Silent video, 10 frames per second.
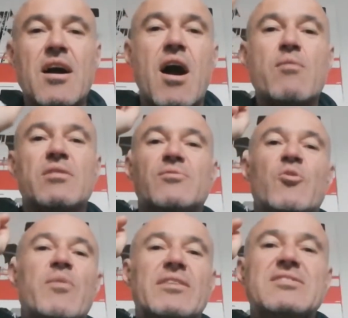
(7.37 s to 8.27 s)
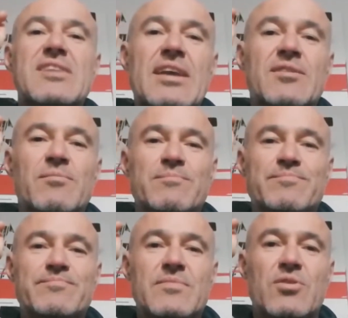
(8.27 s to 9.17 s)
I want to talk about Sanctum,
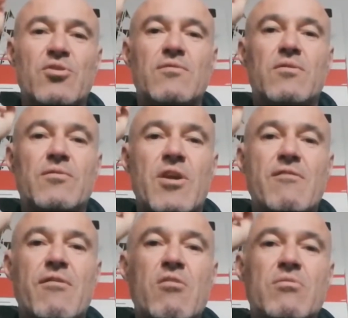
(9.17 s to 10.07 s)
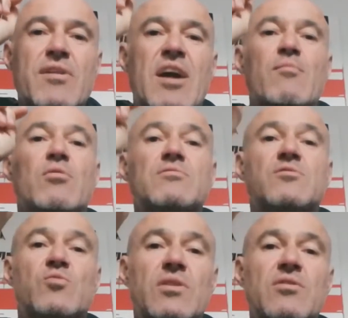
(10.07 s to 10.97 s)
the novel that I wrote with Harmon
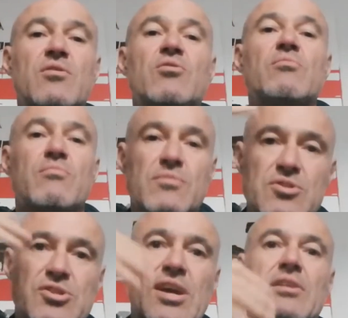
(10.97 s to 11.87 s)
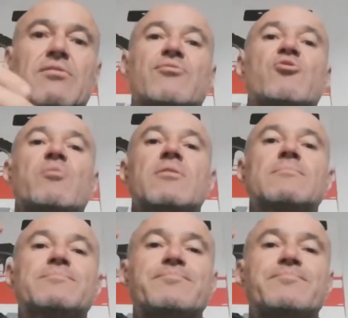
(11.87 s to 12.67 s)
Sueno, channeled through me.